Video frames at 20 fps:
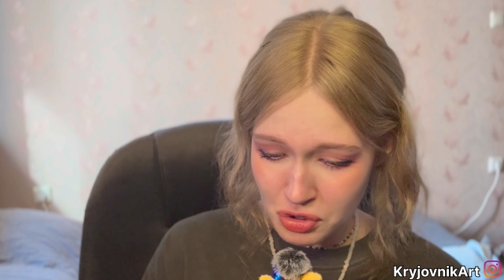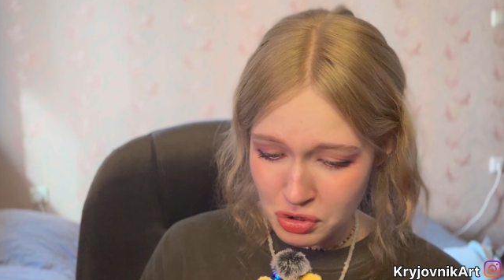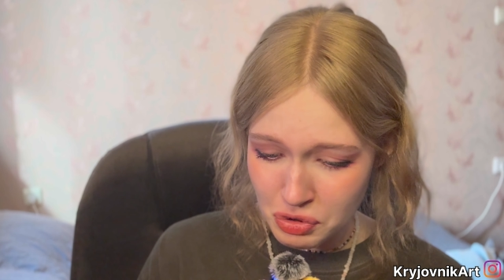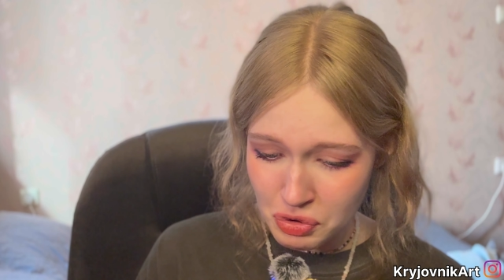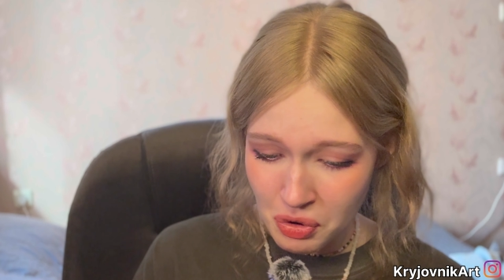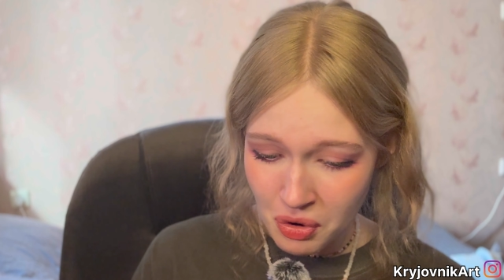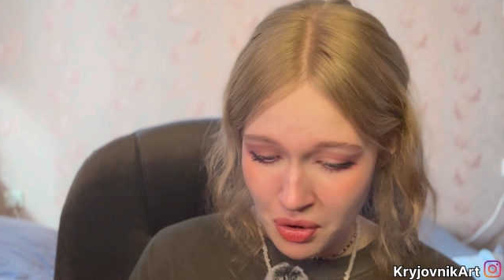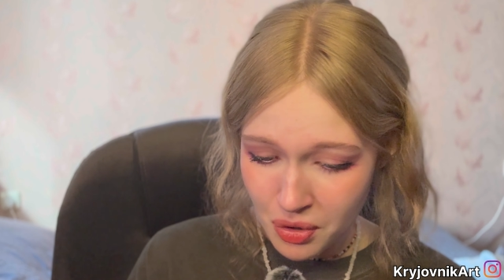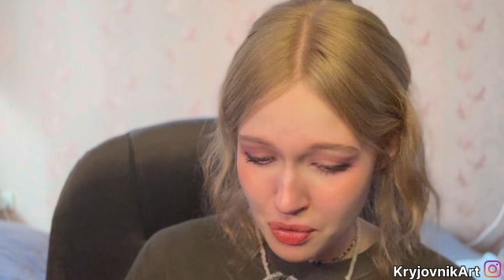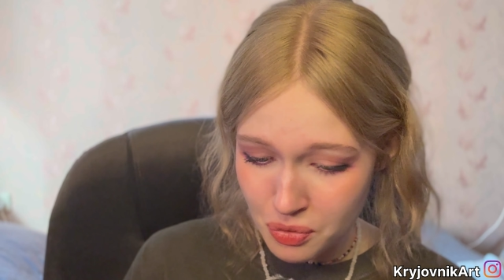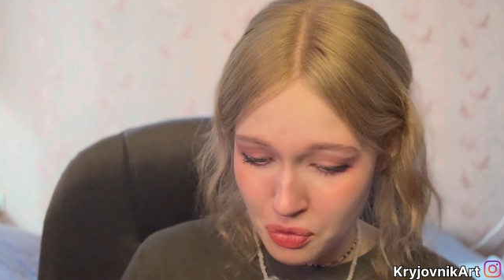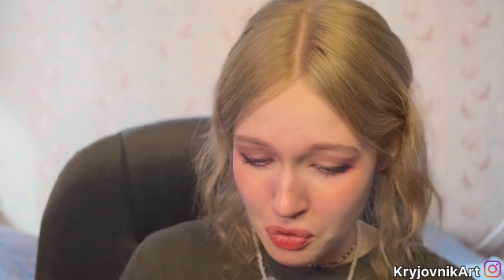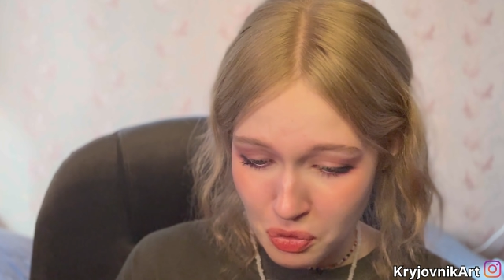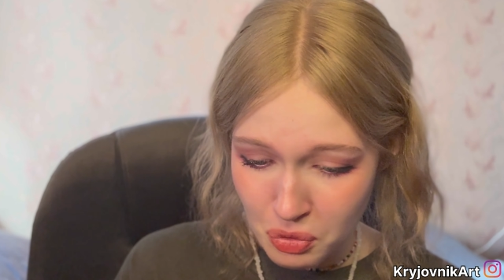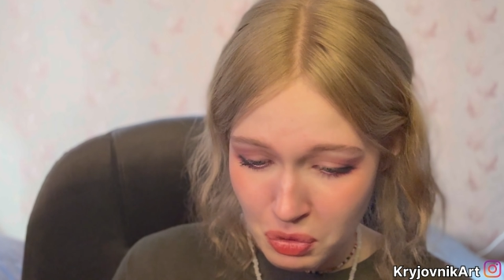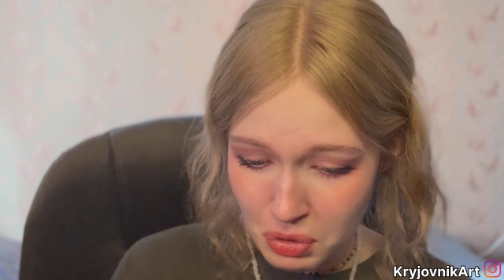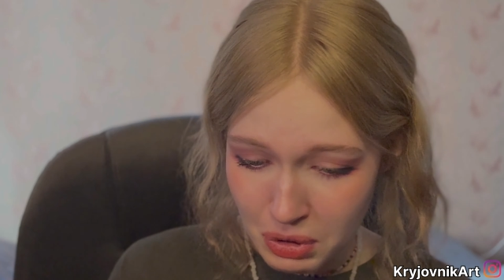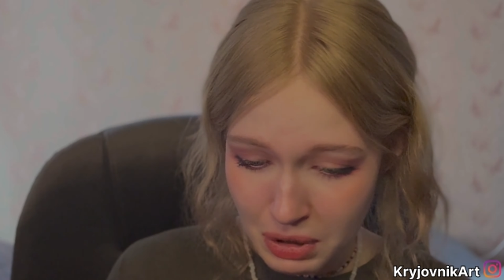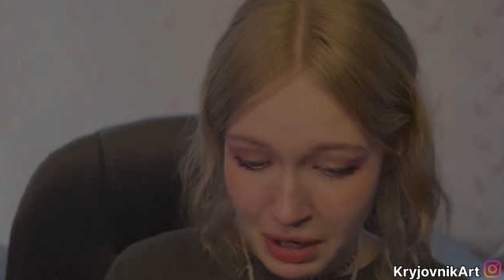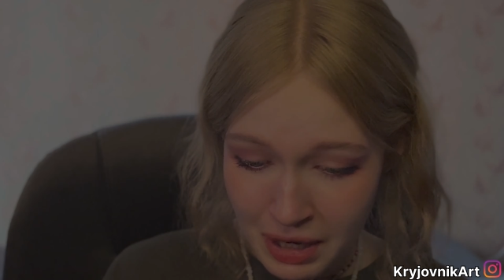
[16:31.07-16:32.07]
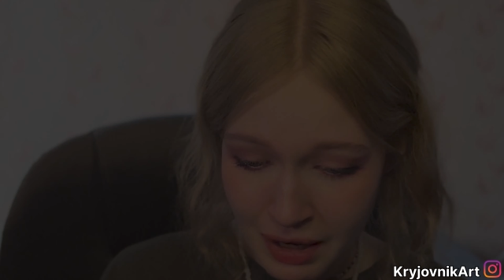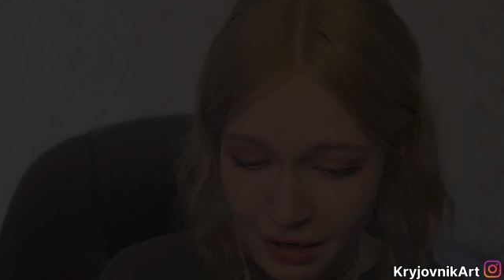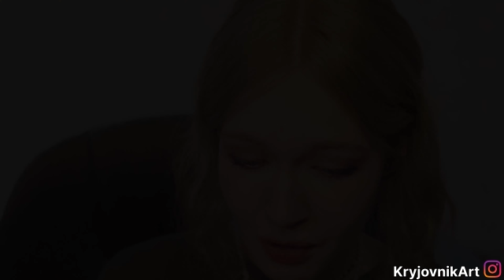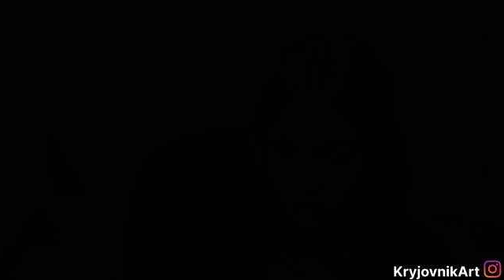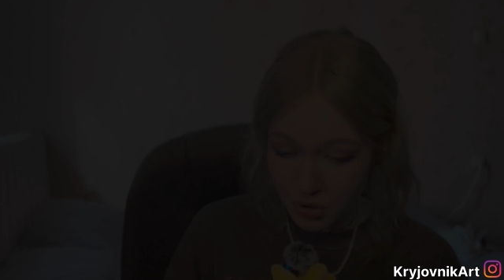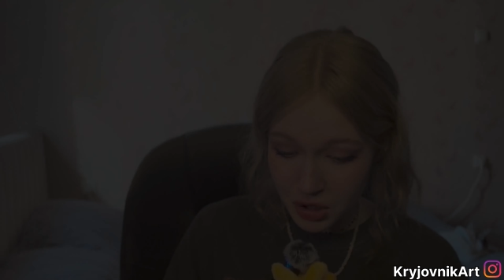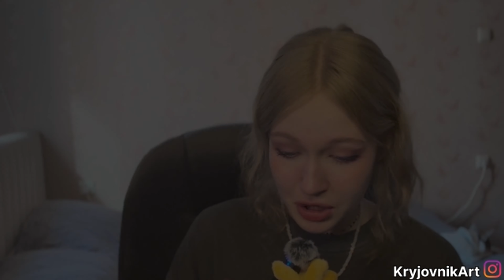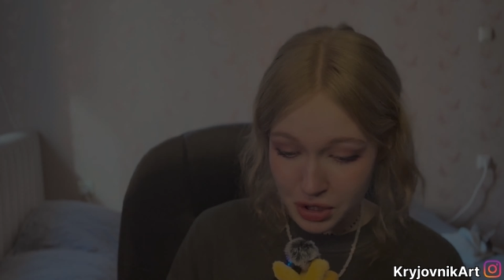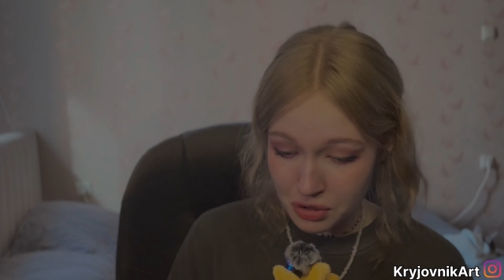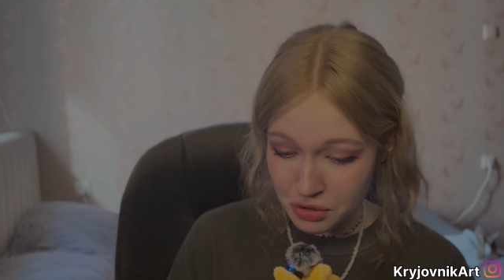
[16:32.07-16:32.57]
No!
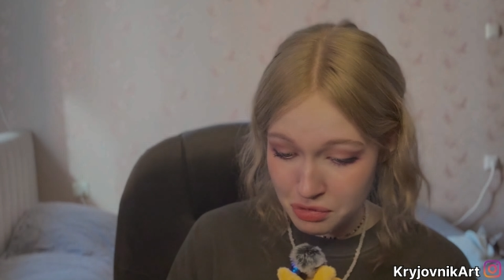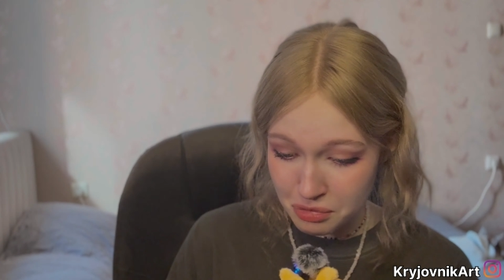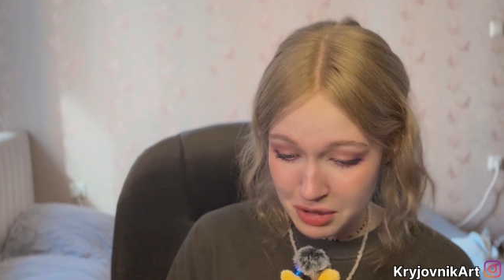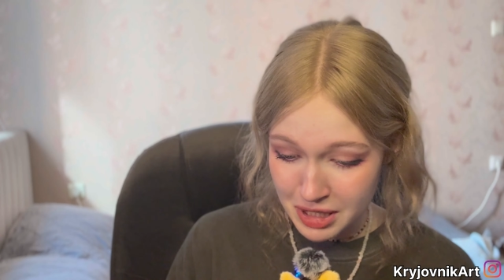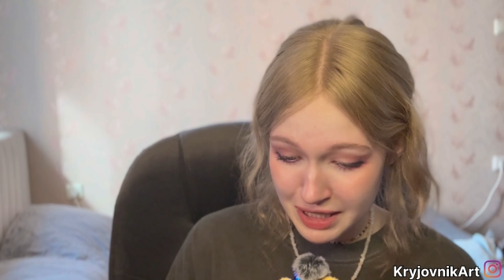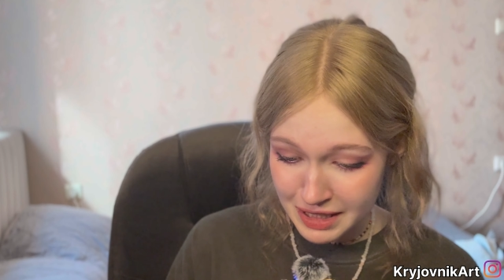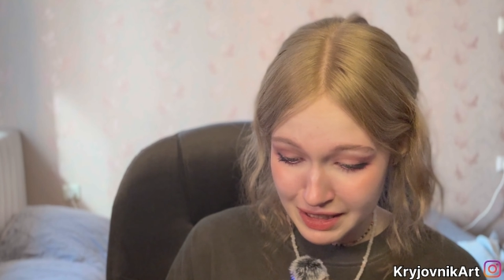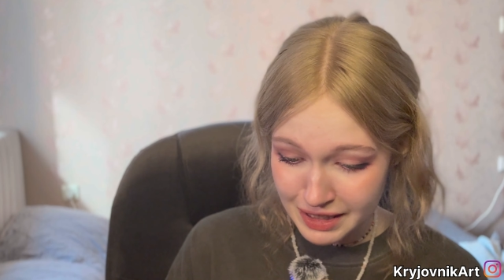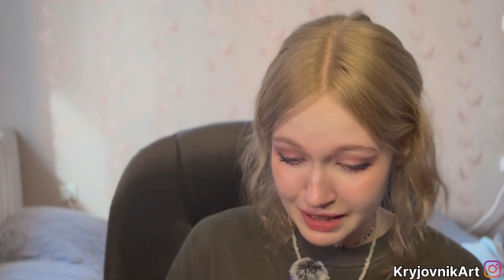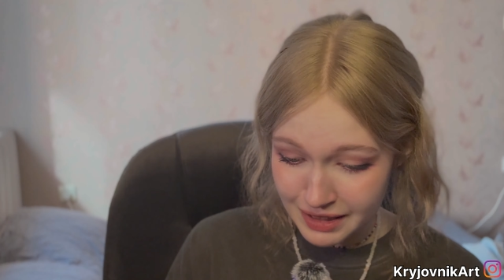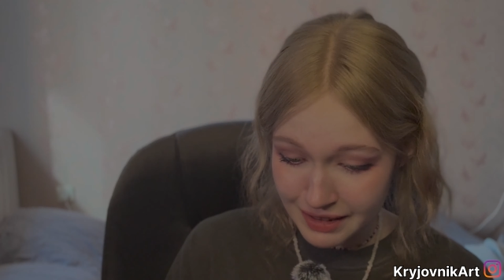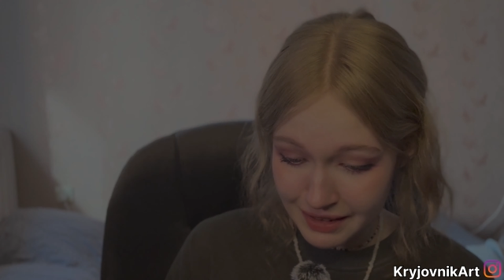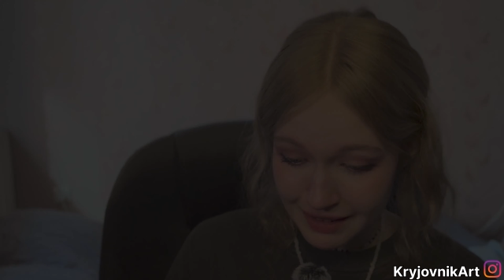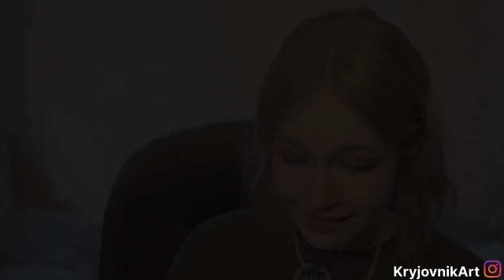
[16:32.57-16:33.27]
What do you mean?